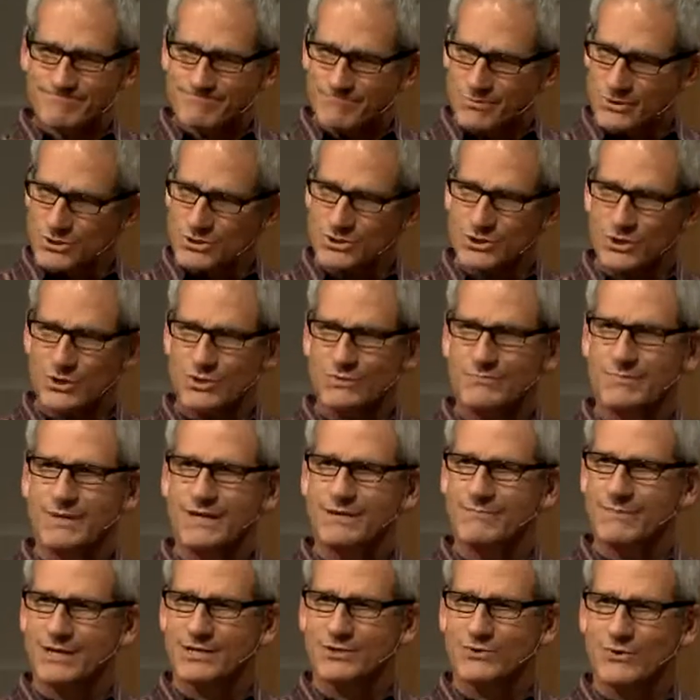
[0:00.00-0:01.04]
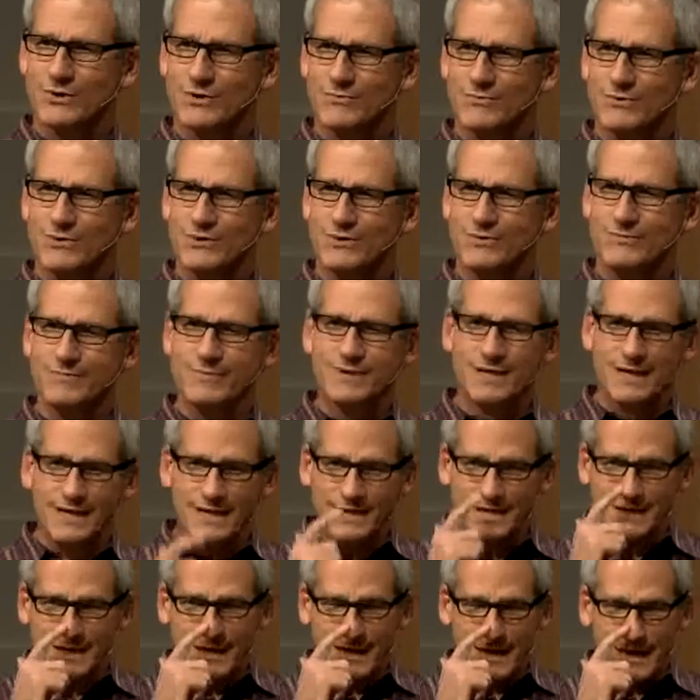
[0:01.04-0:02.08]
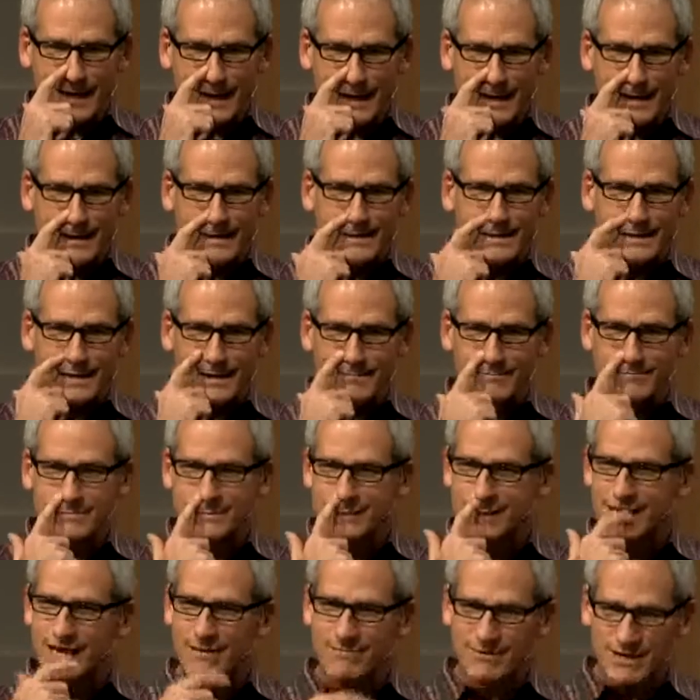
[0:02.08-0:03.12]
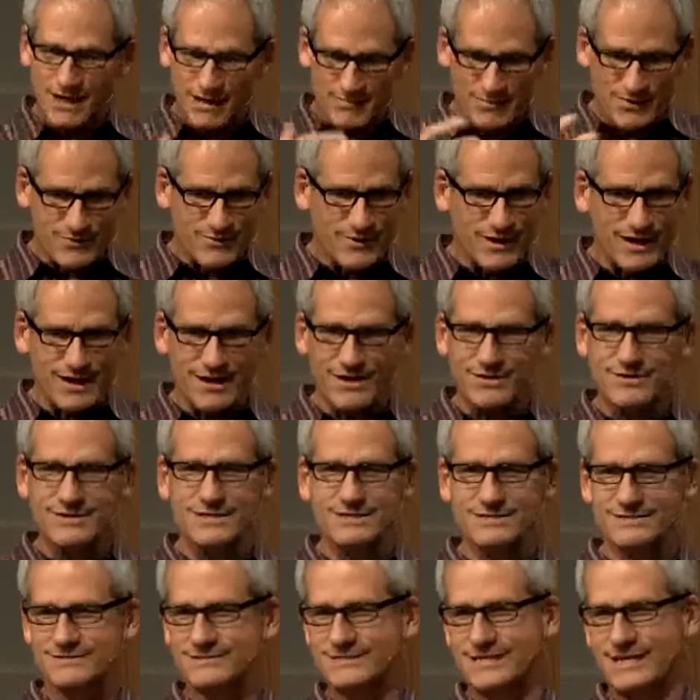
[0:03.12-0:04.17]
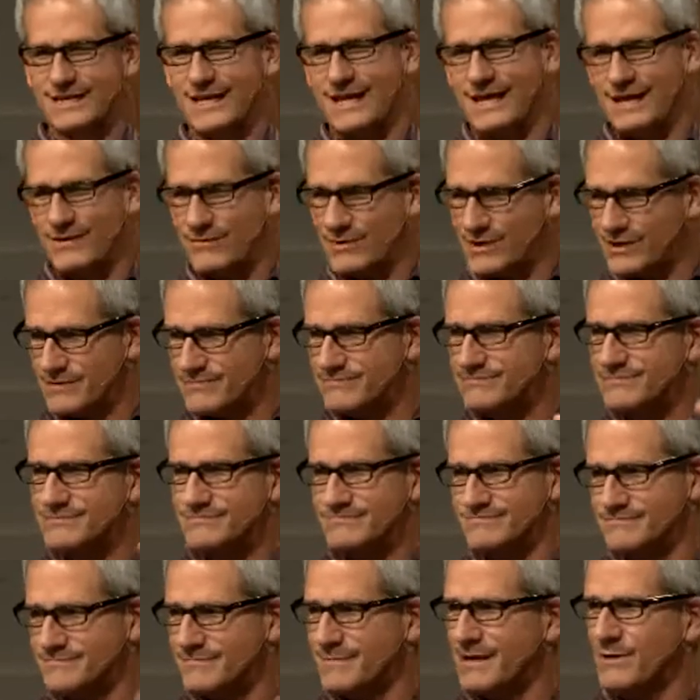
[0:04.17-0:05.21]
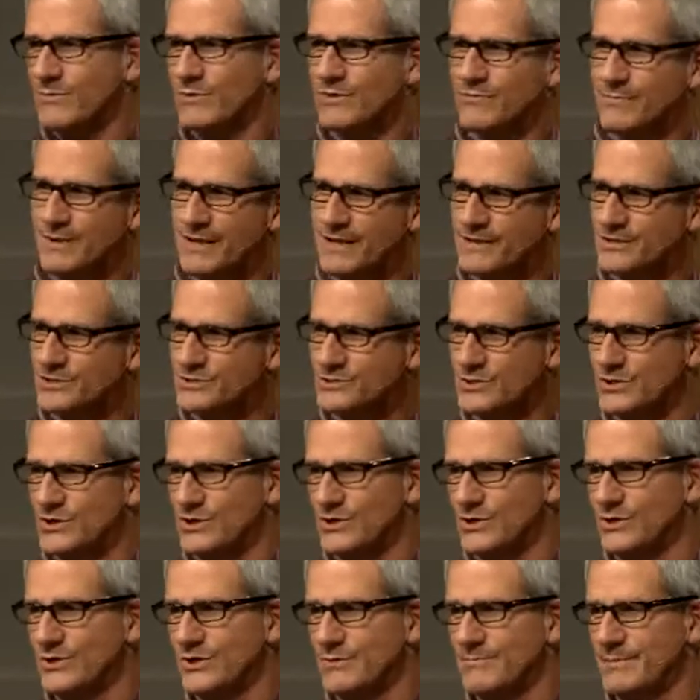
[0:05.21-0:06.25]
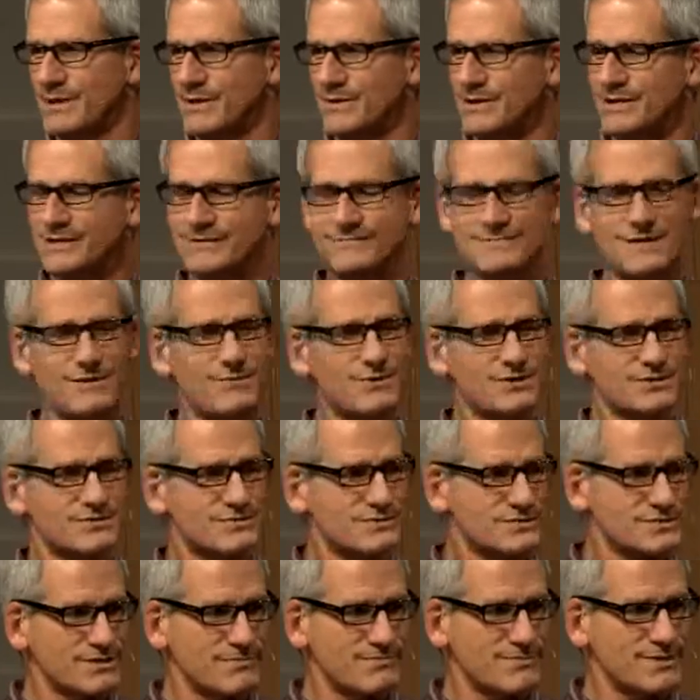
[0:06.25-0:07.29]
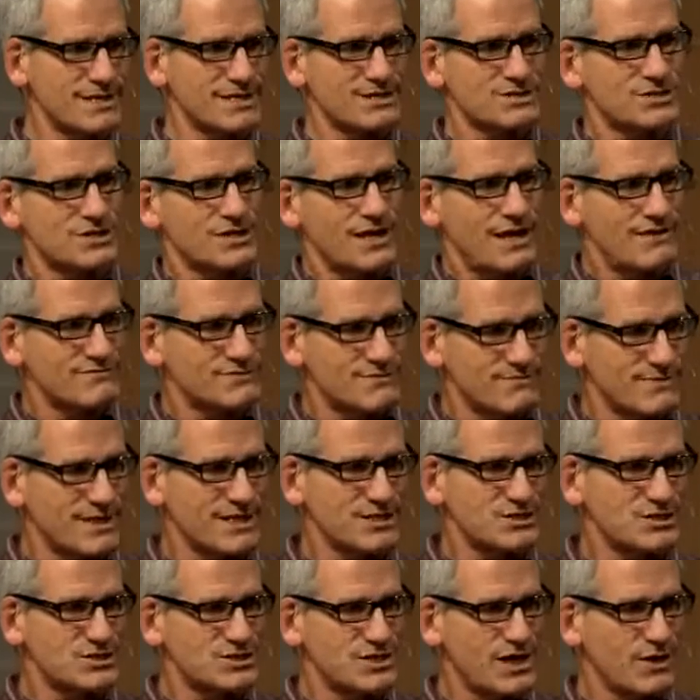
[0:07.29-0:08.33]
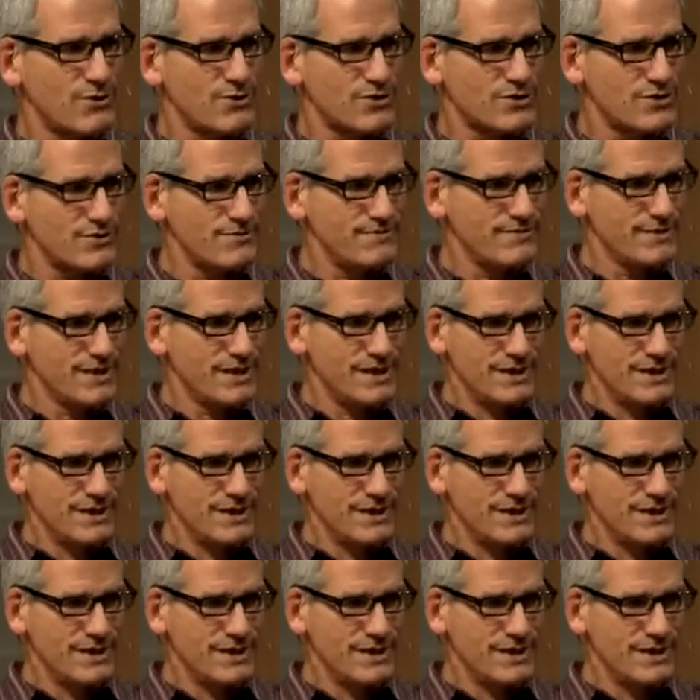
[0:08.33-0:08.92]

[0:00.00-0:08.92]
pursued me in my dorm room and uh, kept, kept coming around and said, Hey, will you meet with me in the student union building? I want some things to, have some things to share with you